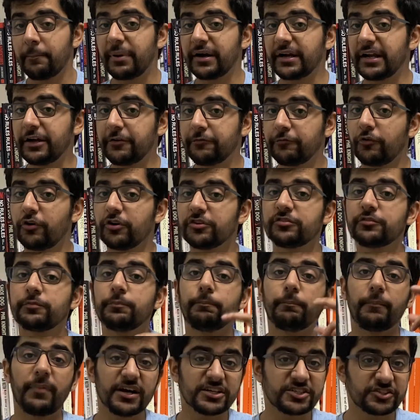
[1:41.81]
but it was
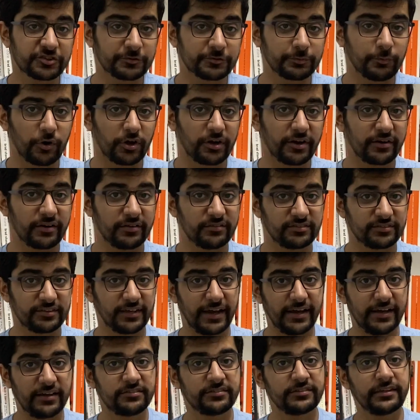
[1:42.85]
much smaller in
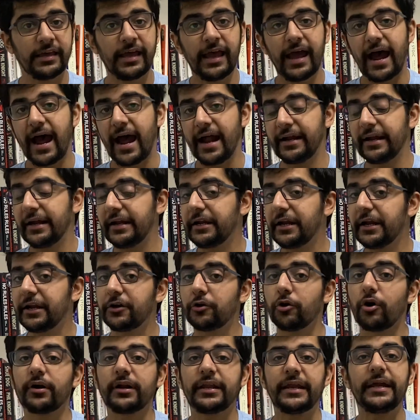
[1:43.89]
size and it
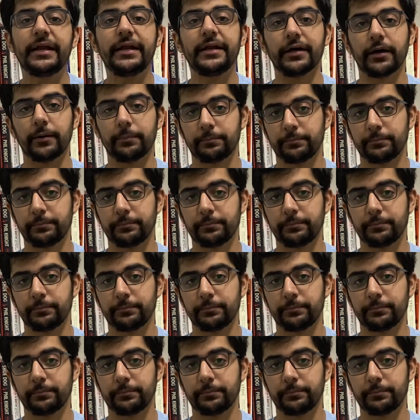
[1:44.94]
did not heat